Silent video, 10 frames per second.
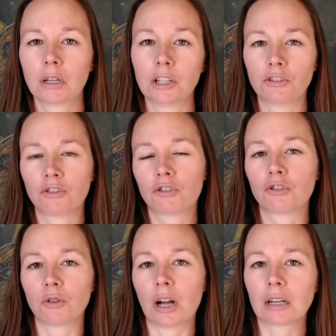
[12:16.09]

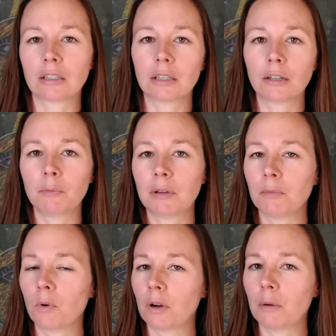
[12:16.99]
construct a little bit
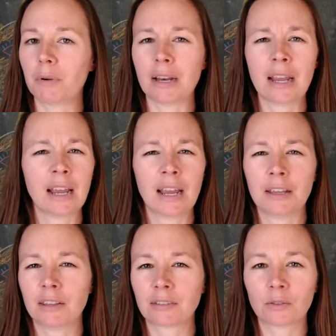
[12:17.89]
more, but
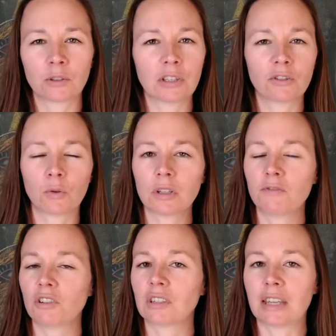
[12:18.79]
this sort
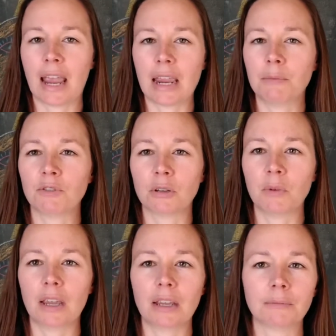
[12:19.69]
of just came to
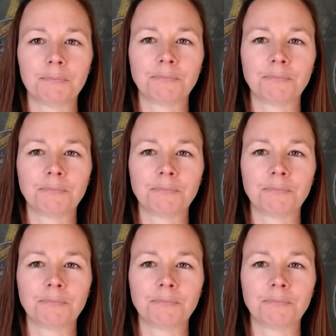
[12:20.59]
me.